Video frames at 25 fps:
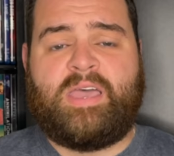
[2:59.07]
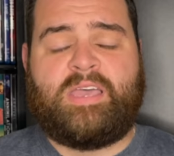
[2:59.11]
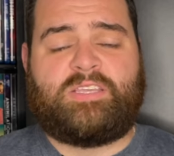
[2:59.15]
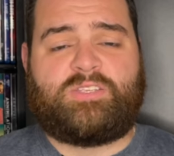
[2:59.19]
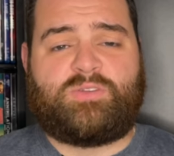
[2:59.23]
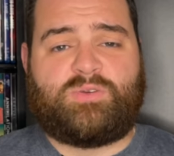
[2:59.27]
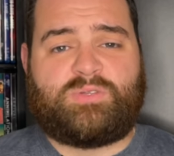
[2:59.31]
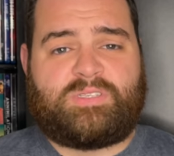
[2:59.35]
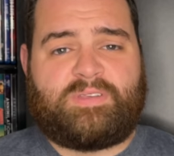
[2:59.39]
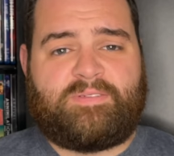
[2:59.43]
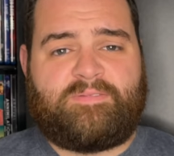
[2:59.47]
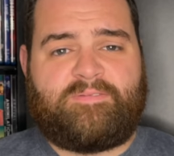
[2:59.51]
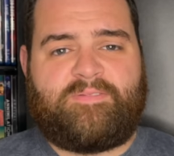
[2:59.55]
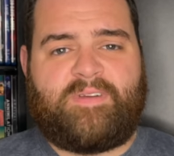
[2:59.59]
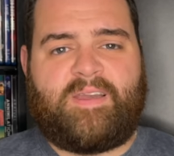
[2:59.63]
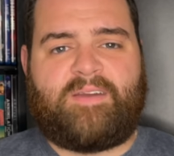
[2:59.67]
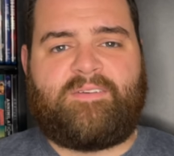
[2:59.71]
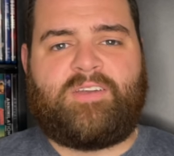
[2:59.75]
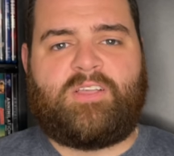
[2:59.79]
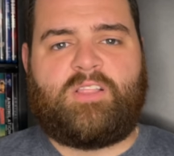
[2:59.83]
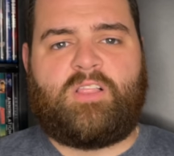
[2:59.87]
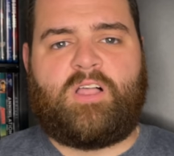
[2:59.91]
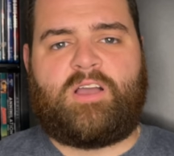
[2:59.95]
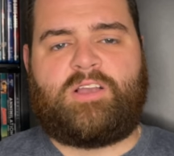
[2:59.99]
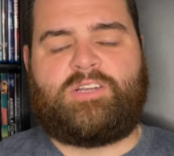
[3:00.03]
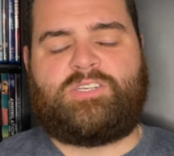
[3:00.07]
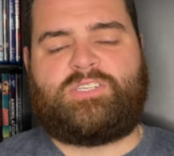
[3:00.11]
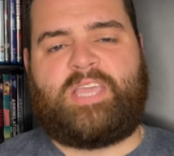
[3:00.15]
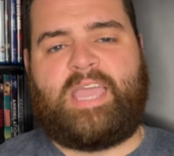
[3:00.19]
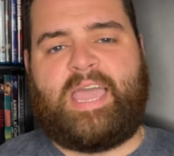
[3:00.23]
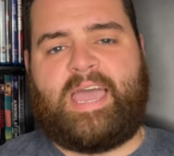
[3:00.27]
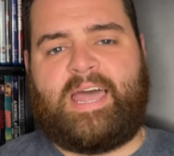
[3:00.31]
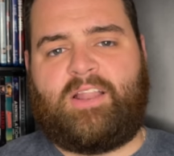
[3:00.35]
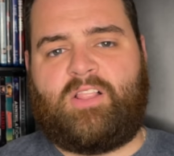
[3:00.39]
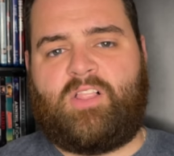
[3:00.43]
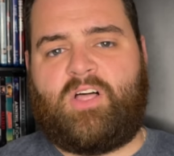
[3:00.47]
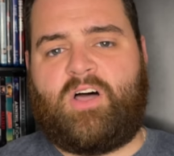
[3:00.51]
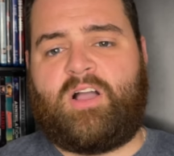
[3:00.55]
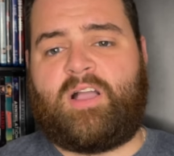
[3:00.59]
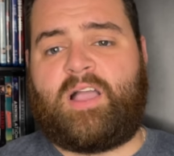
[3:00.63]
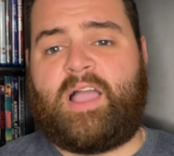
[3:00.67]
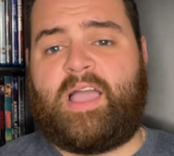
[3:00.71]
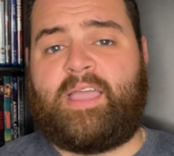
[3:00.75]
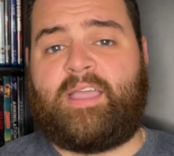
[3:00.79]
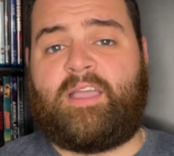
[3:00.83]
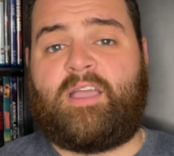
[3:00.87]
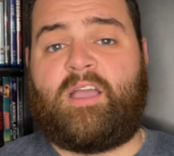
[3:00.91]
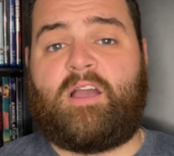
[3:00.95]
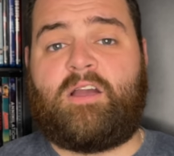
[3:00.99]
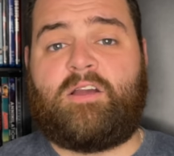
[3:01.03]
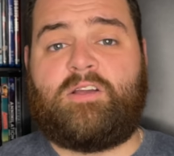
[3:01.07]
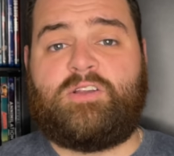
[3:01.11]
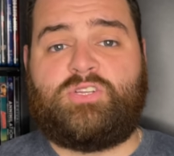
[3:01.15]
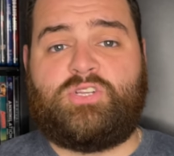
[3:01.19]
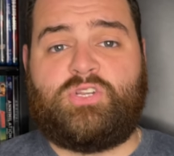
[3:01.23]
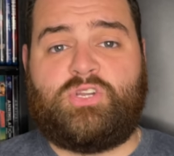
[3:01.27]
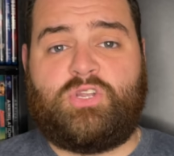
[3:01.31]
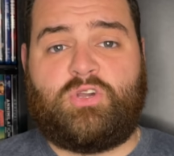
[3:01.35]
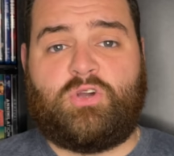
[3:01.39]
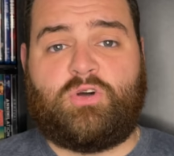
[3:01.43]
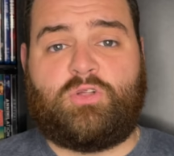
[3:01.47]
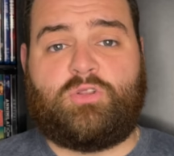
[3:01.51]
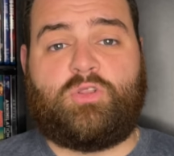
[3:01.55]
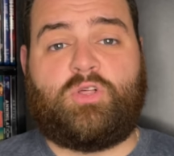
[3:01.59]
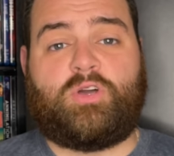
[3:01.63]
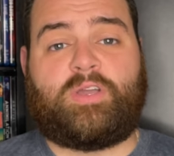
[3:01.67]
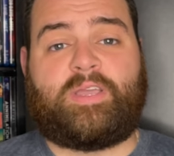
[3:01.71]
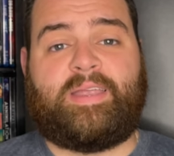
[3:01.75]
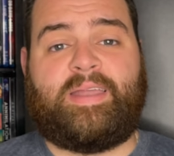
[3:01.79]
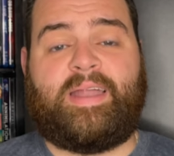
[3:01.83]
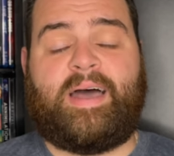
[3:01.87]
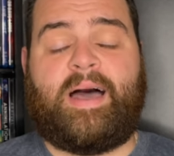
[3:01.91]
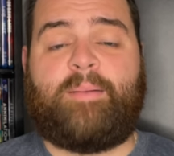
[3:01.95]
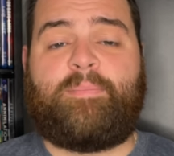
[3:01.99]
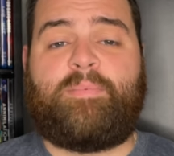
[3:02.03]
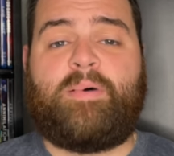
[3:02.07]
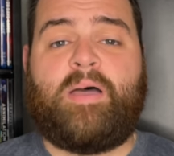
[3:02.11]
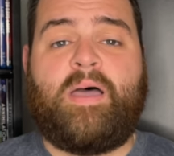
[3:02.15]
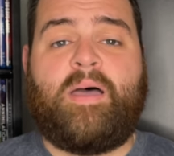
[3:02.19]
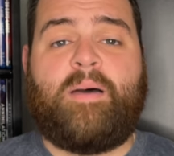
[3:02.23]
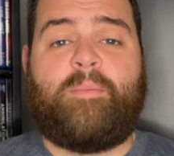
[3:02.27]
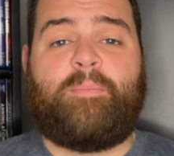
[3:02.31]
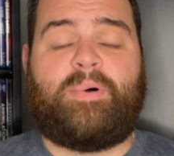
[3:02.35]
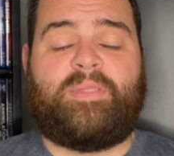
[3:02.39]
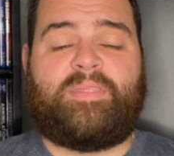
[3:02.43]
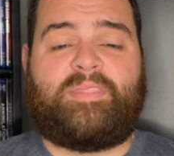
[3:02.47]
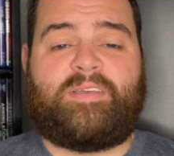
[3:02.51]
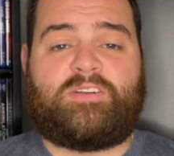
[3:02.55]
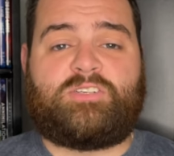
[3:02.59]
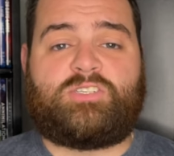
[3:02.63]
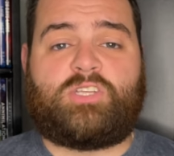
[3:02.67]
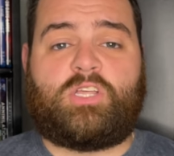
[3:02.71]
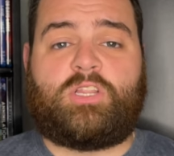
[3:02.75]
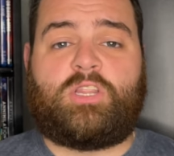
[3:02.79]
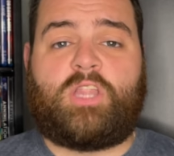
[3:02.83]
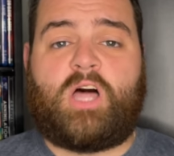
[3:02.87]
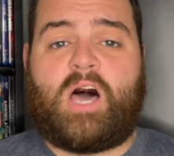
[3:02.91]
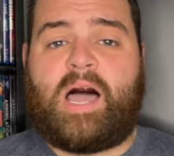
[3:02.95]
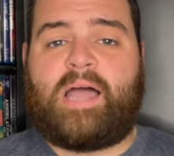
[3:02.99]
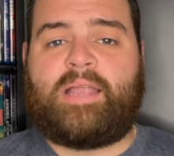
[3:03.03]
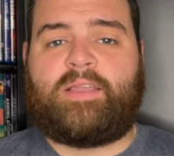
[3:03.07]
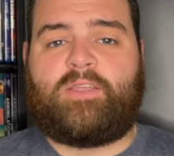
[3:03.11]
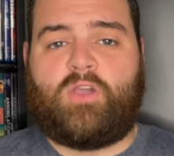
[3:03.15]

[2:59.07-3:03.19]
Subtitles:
So it's a very large catalog. I encourage you to go look it up, but there's a lot